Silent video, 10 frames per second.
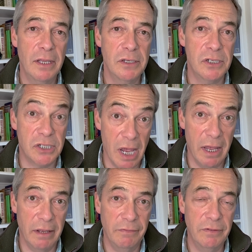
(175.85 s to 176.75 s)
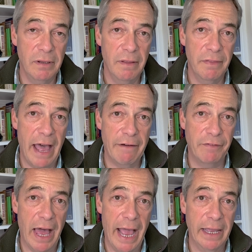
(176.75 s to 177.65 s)
served that
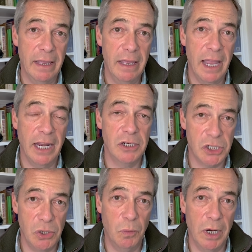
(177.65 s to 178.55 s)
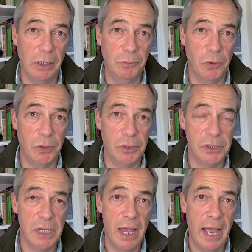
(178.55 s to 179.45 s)
flag in two world wars